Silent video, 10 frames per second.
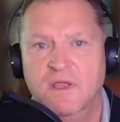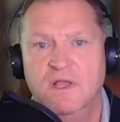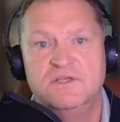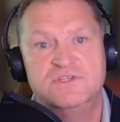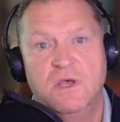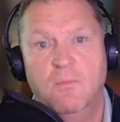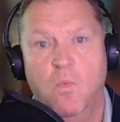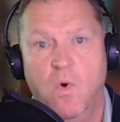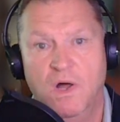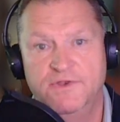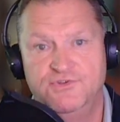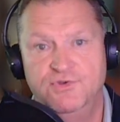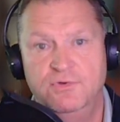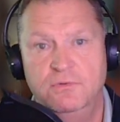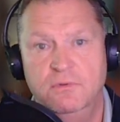Some want
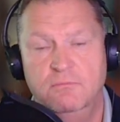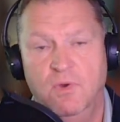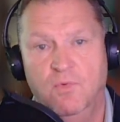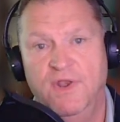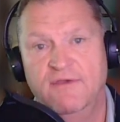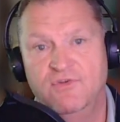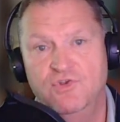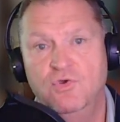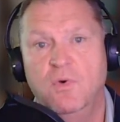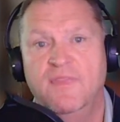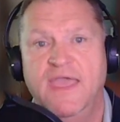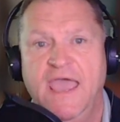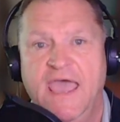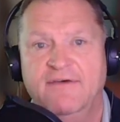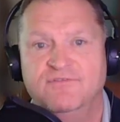to, but will never do what they
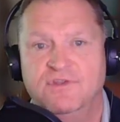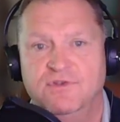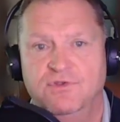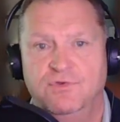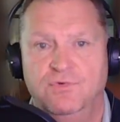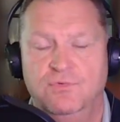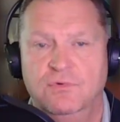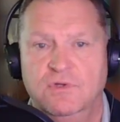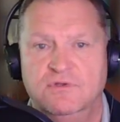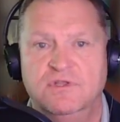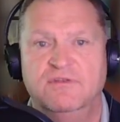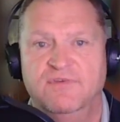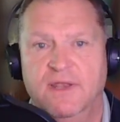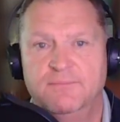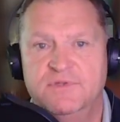have to do to
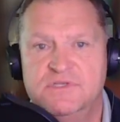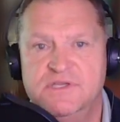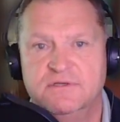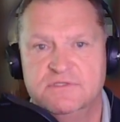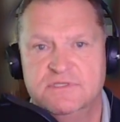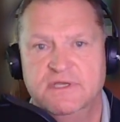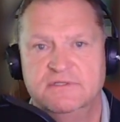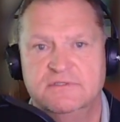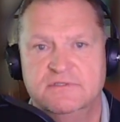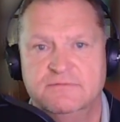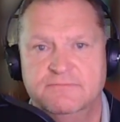develop the skill sets.